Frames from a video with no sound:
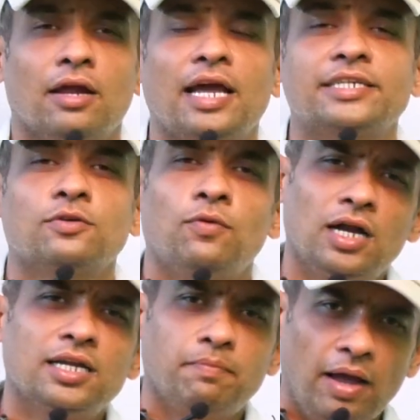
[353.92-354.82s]
Right,
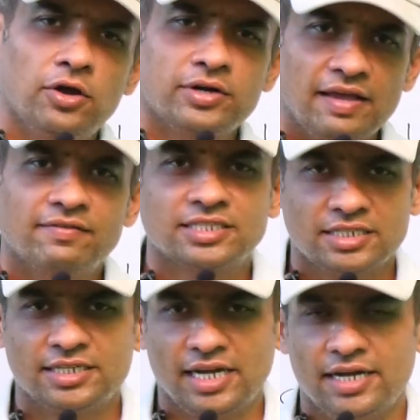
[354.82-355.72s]
World
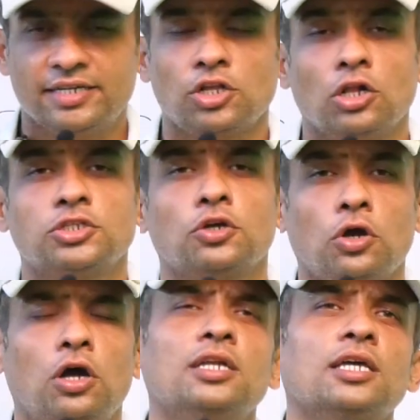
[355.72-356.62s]
Biodiversity Day it is also
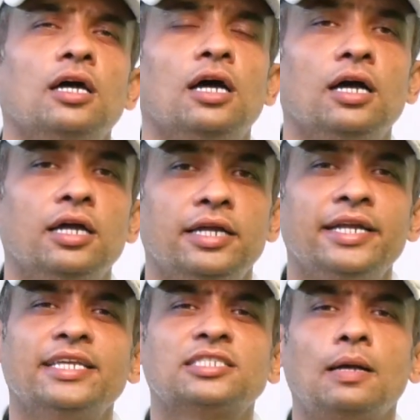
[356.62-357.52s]
called.
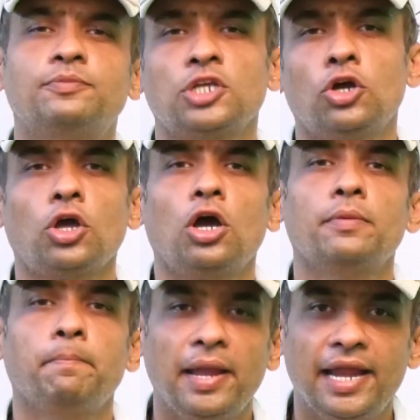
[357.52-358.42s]
It is observed
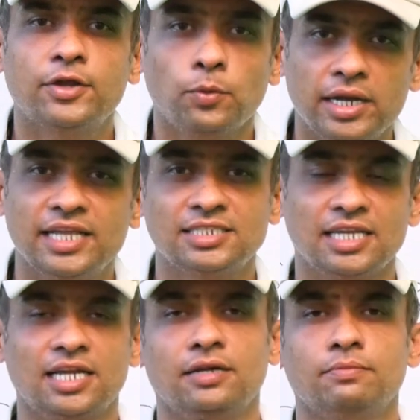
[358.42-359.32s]
on May
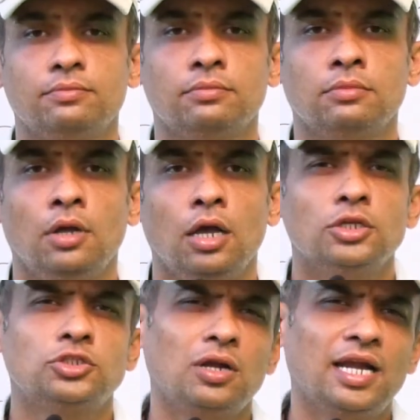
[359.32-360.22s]
22nd.
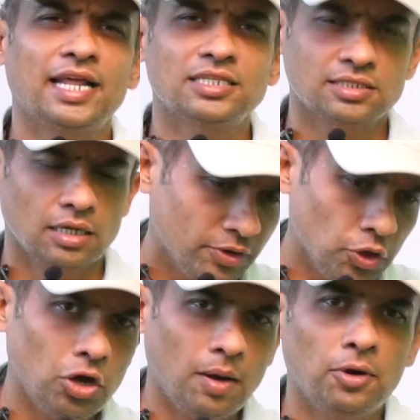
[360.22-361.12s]
So let us
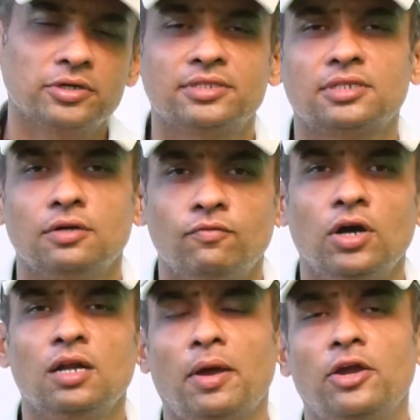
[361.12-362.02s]
know about
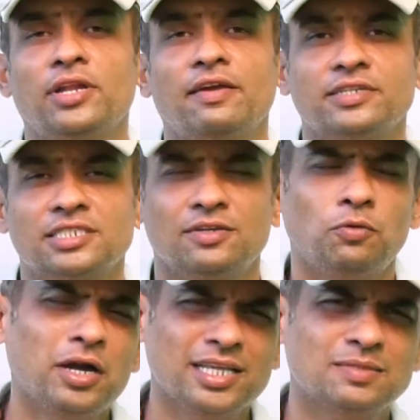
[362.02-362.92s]
World Biodiversity.
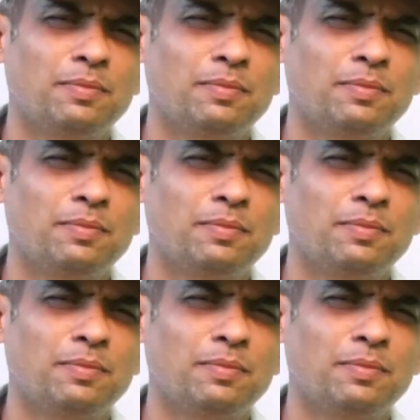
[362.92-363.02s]
What is